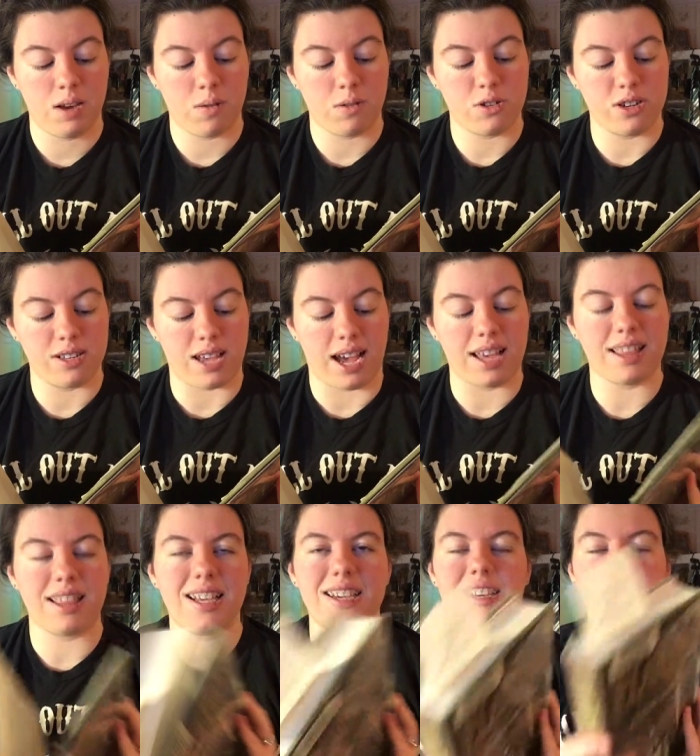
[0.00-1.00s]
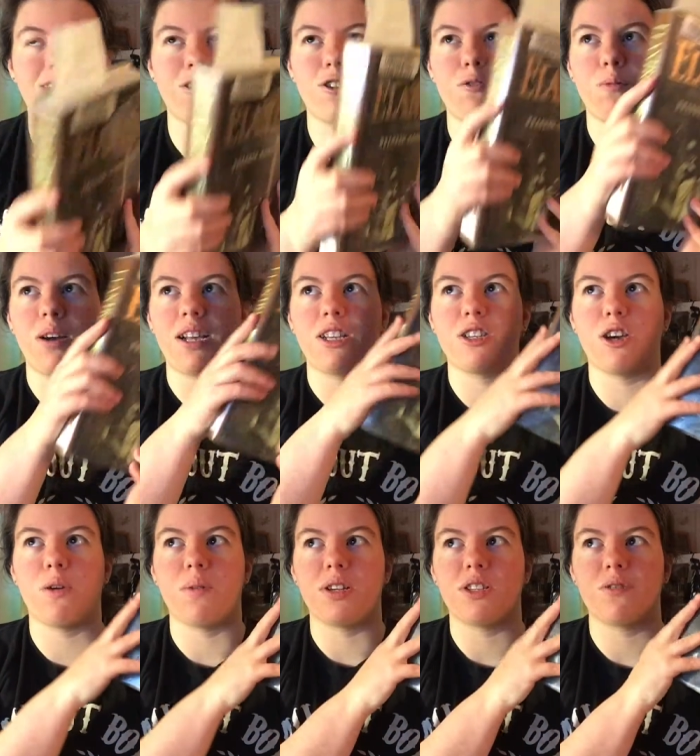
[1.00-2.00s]
which is, I think, a good way to
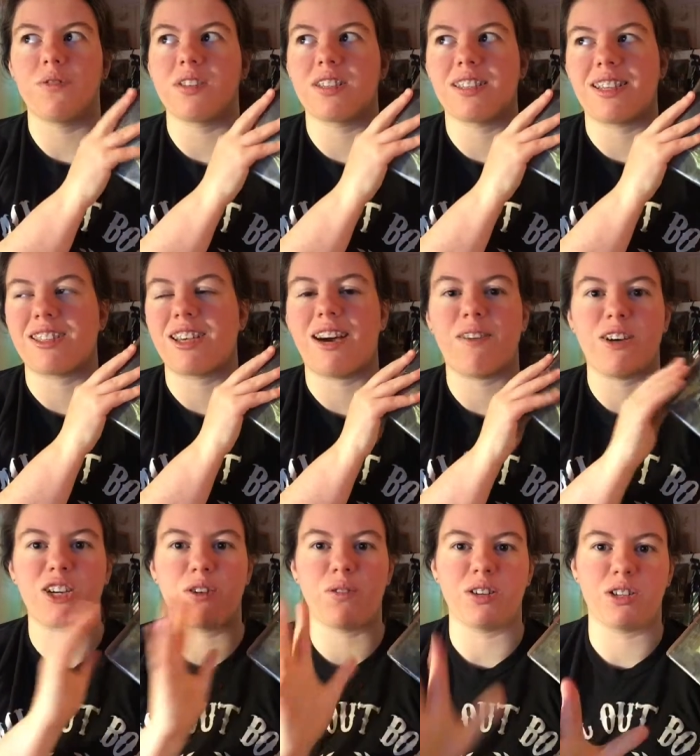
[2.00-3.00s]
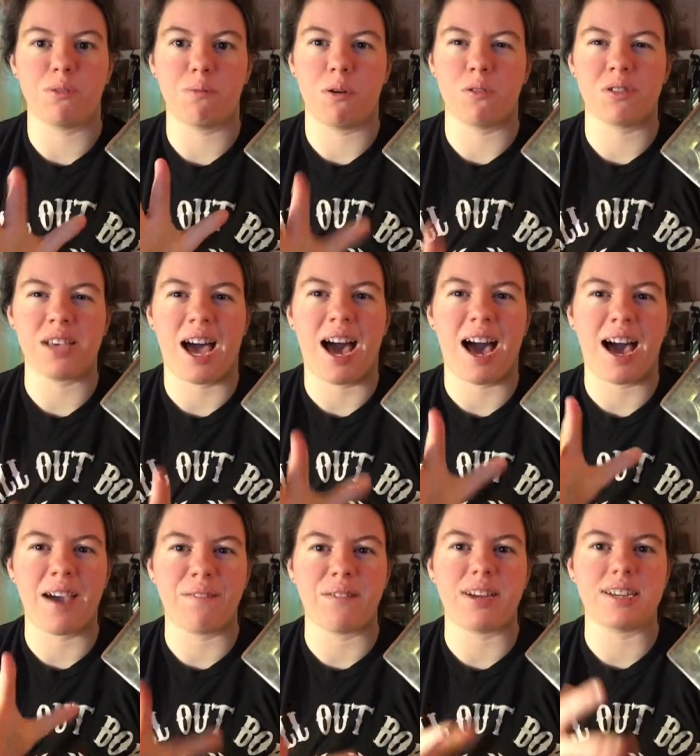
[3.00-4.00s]
go into it because that's how I go into most
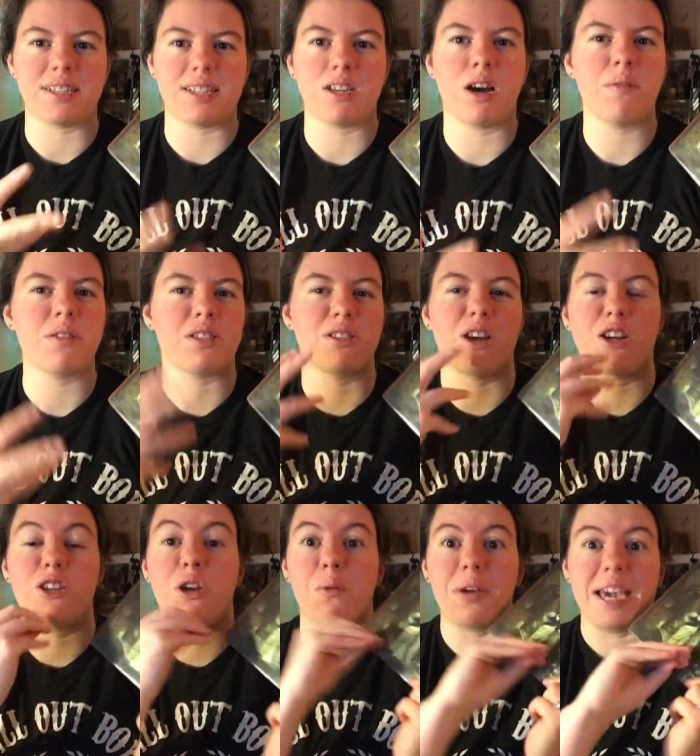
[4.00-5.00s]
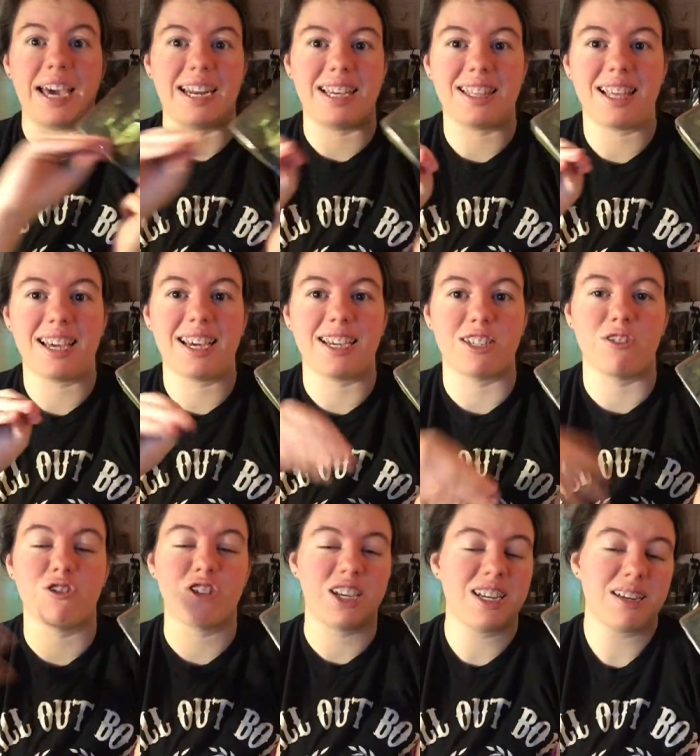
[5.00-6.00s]
high fantasy novels, not knowing anything. I
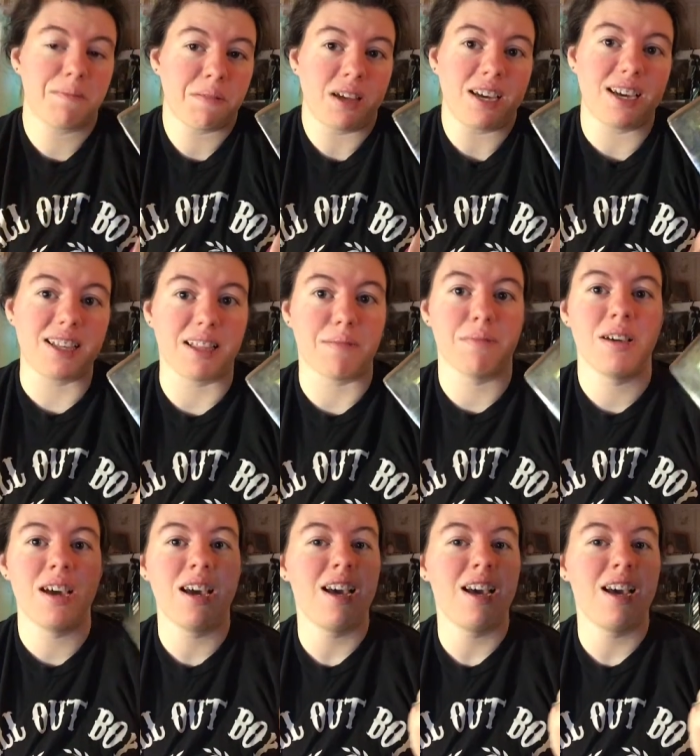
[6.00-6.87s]
usually end up liking them.